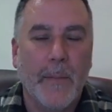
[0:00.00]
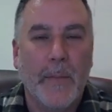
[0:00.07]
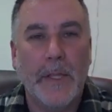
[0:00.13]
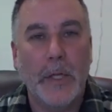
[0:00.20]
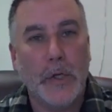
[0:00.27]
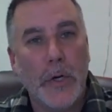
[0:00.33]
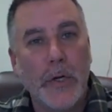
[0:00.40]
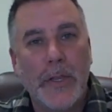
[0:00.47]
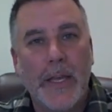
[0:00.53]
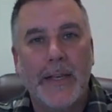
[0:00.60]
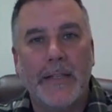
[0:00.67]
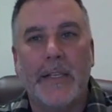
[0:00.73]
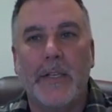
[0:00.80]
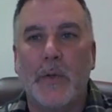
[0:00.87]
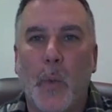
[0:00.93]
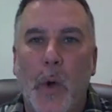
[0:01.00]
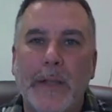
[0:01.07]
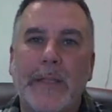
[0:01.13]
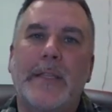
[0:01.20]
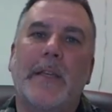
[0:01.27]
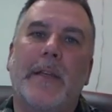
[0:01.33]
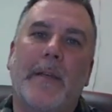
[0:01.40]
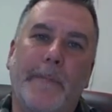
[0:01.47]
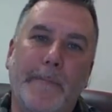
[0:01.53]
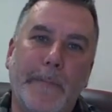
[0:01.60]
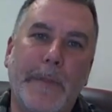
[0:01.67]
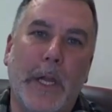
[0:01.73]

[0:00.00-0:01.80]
But the truth is, is once the,